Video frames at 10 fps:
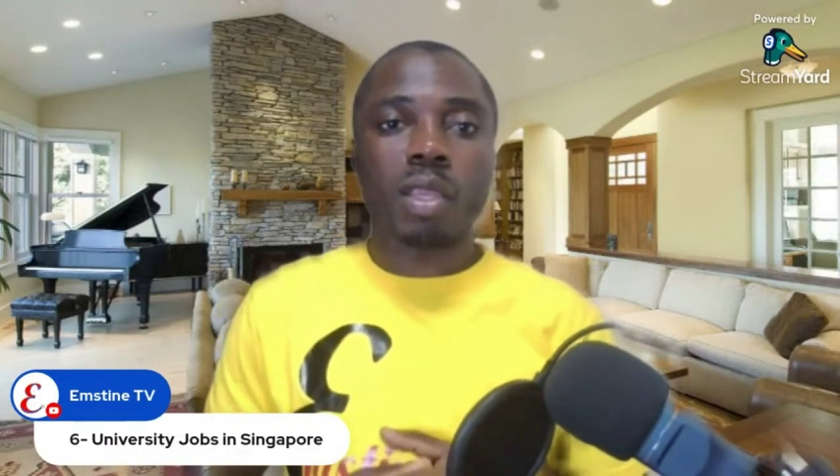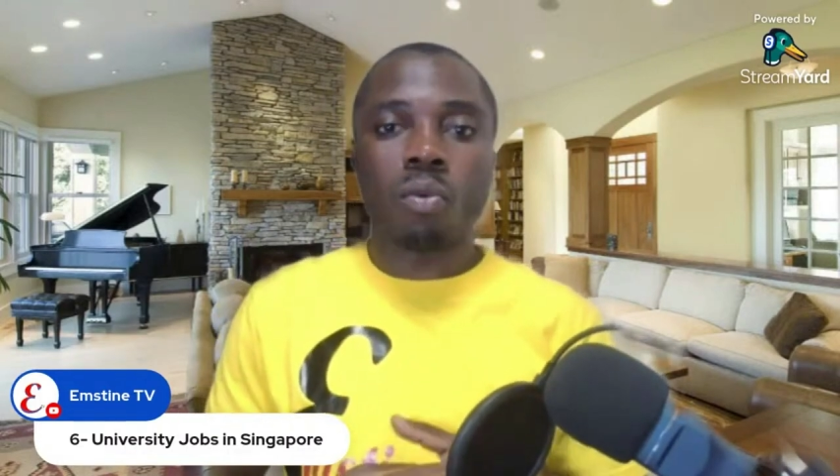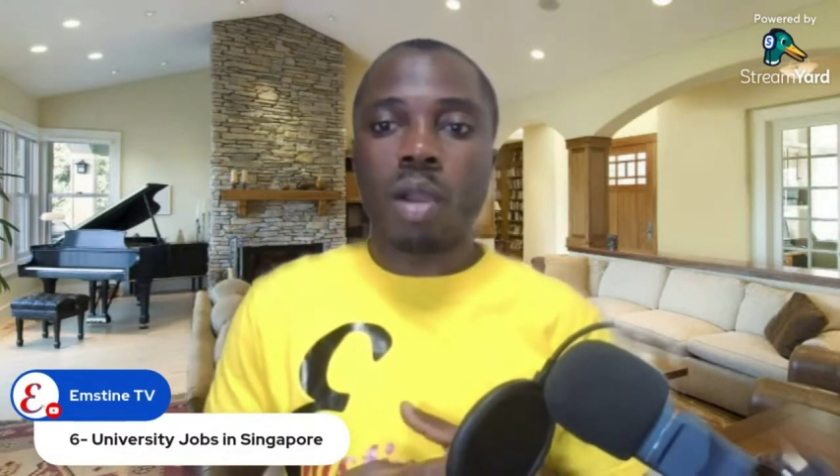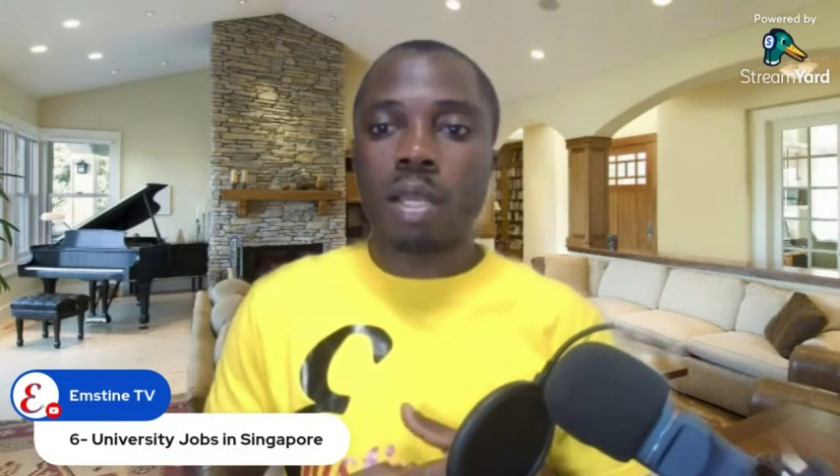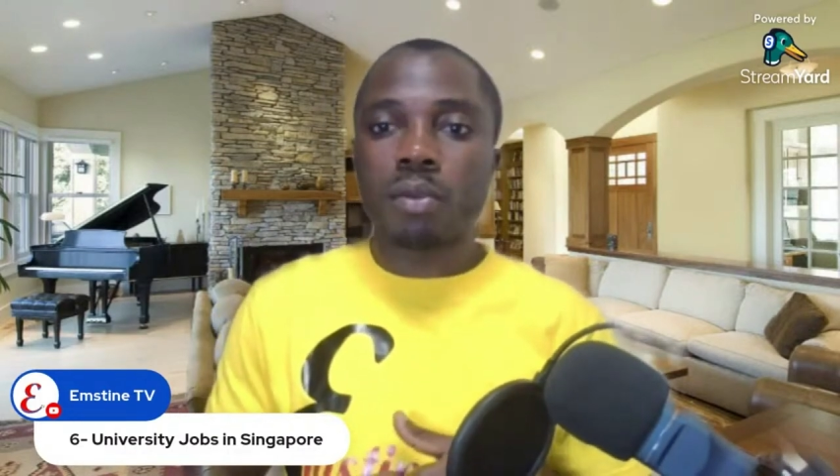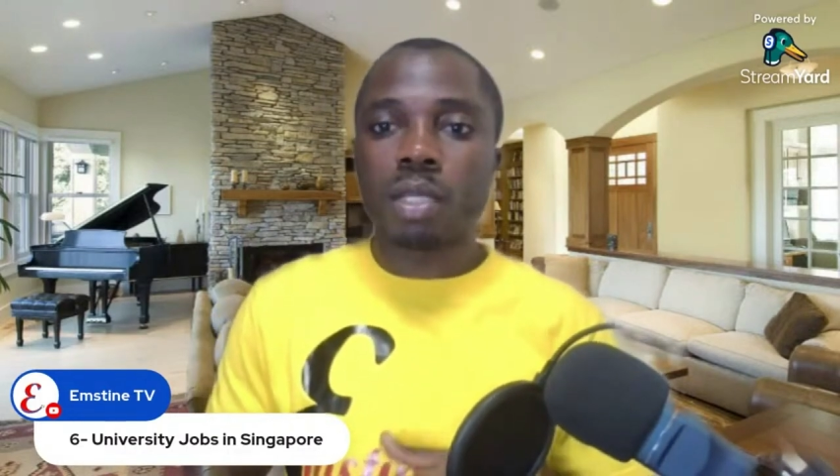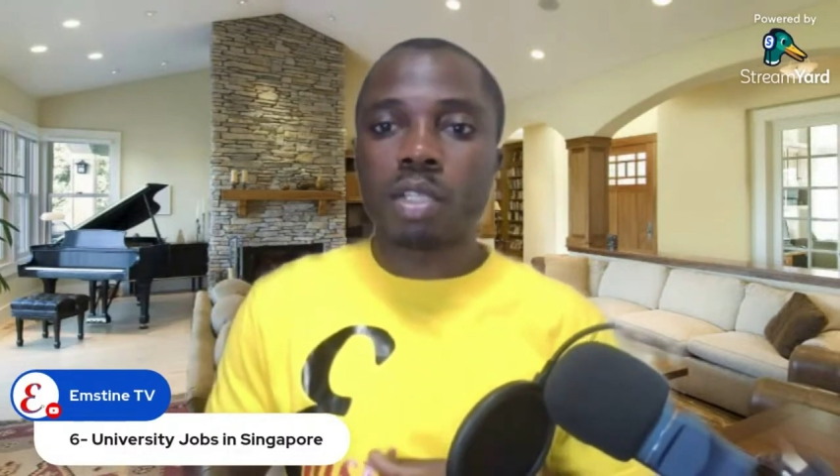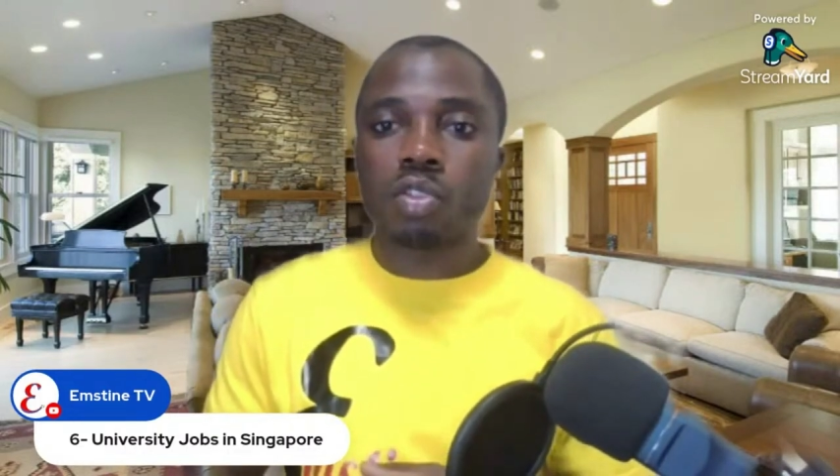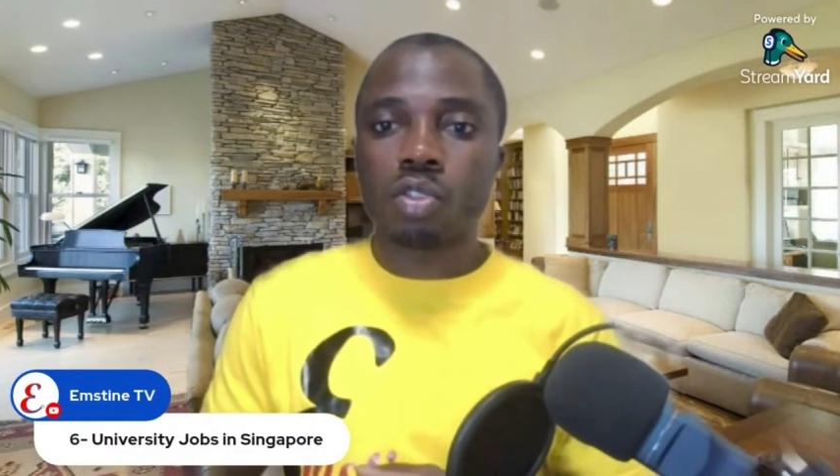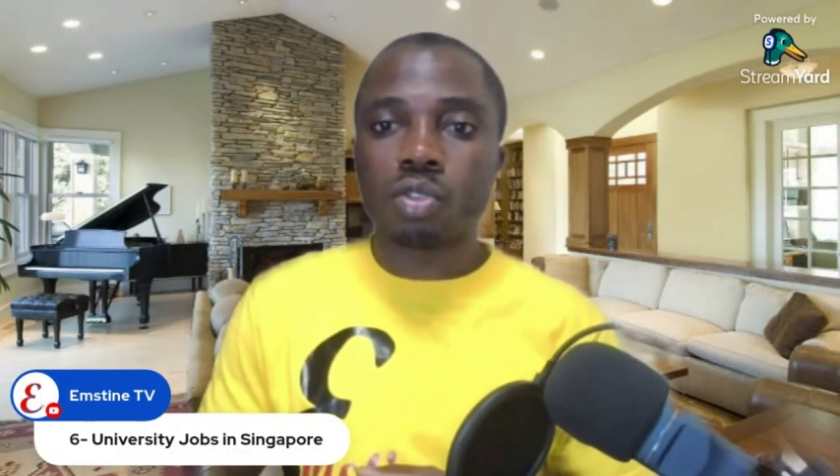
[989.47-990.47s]
What you
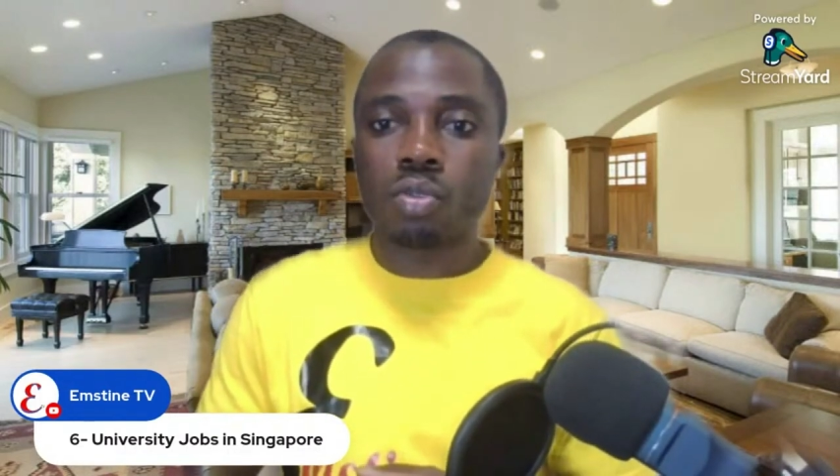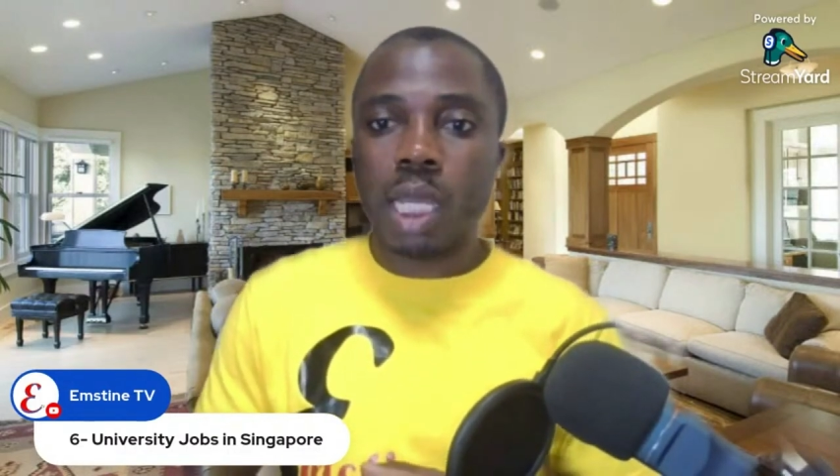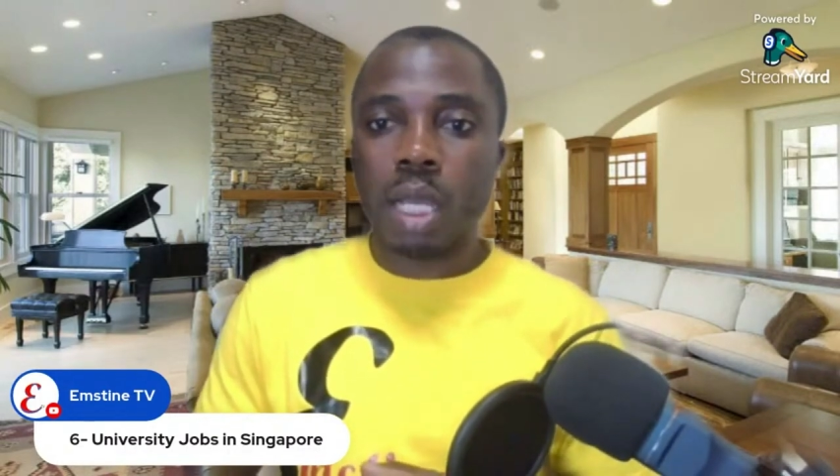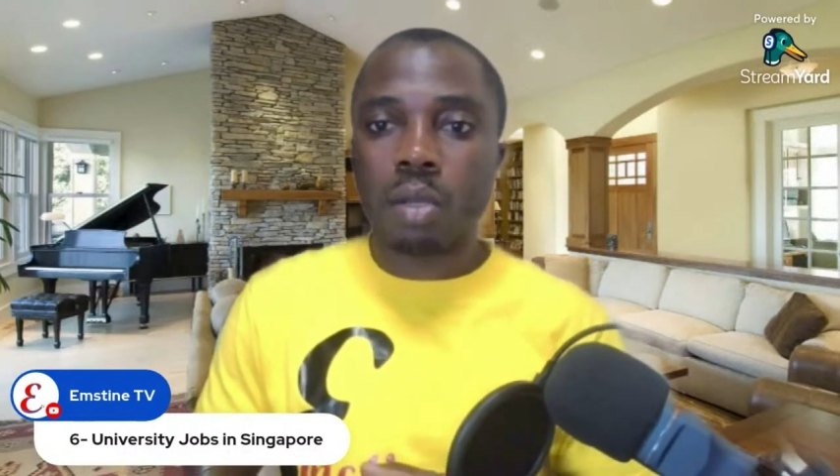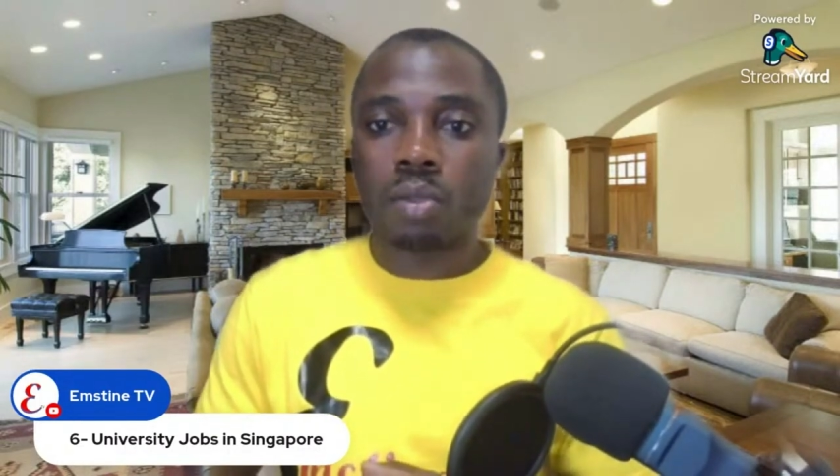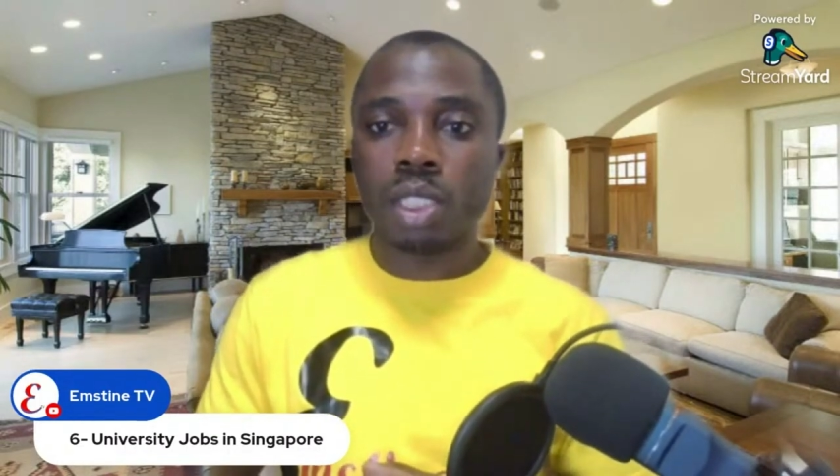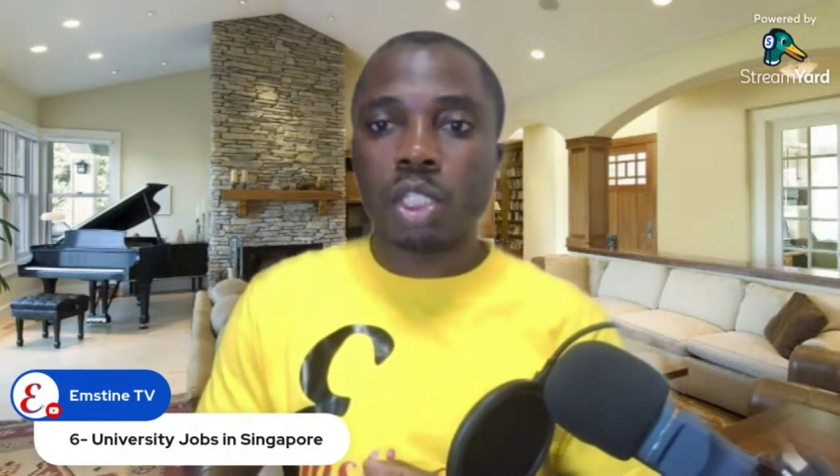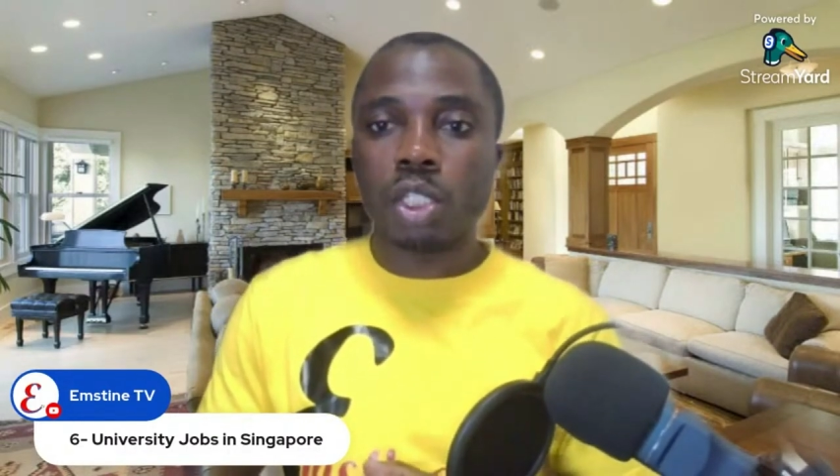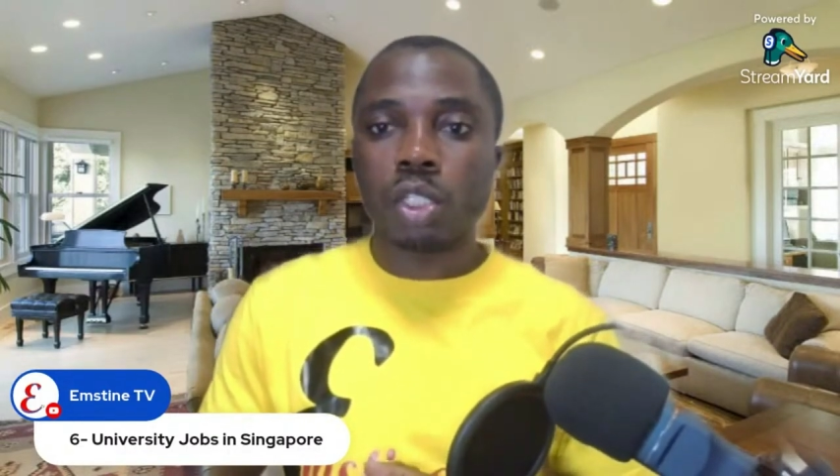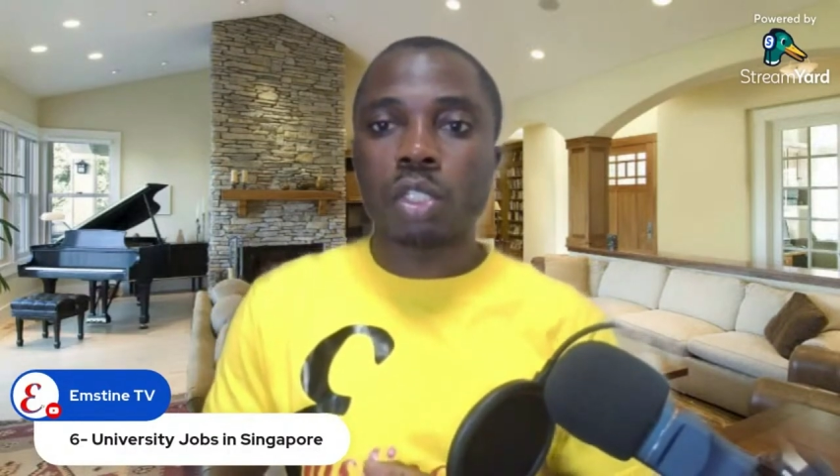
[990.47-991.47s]
need to do now
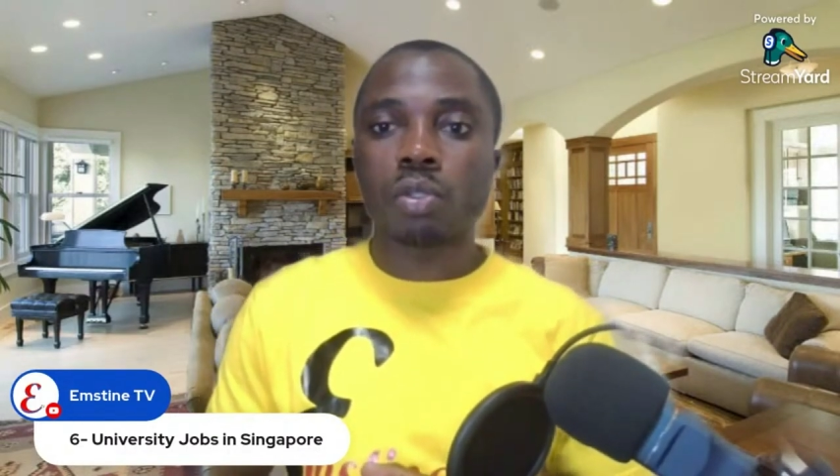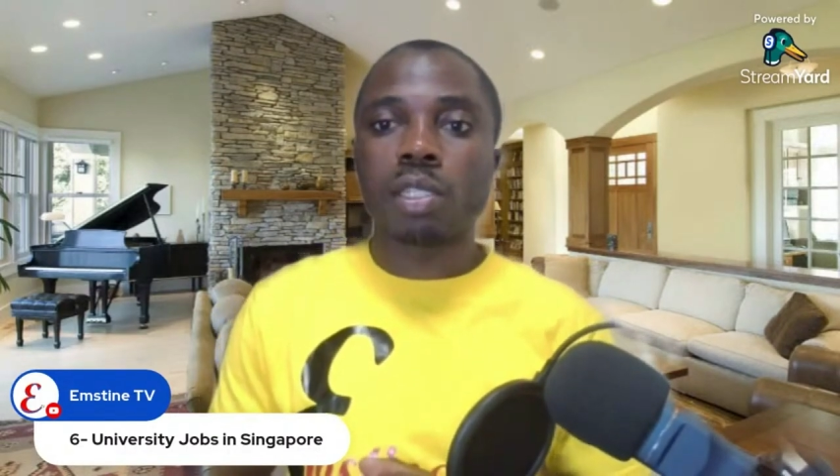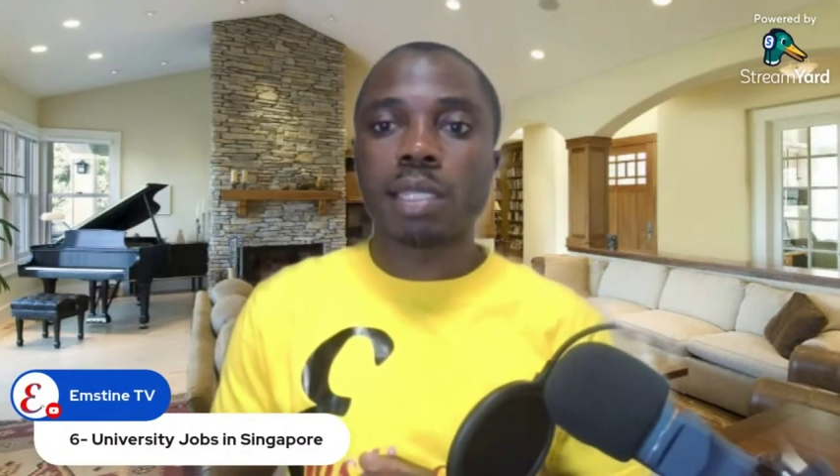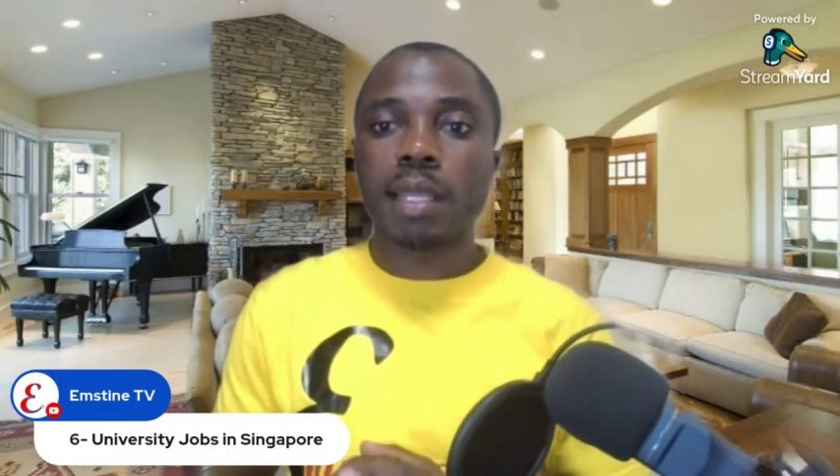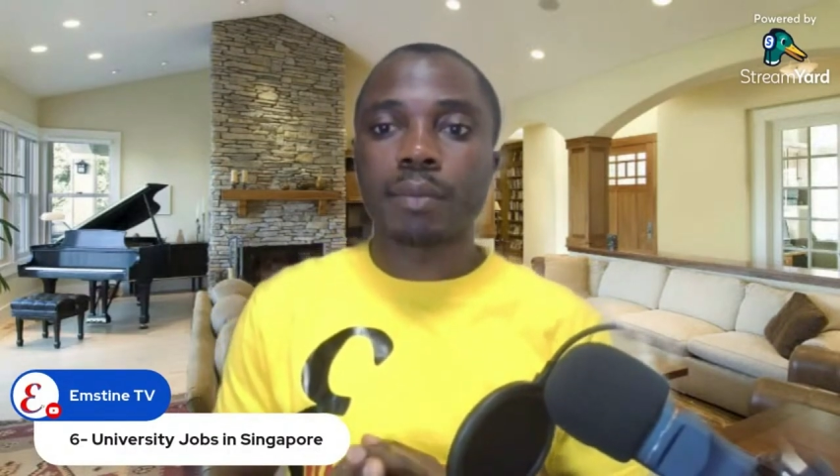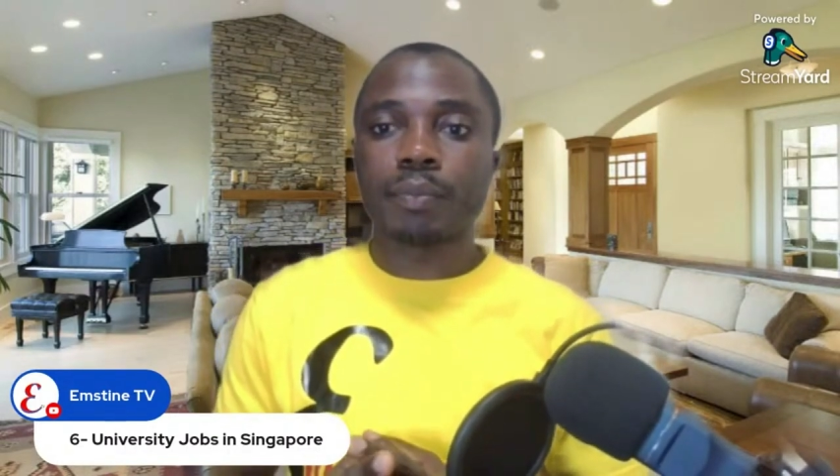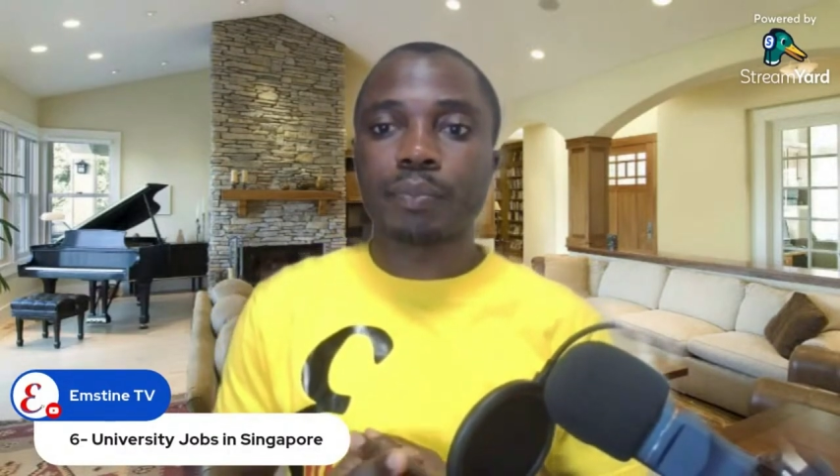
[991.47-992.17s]
is just to take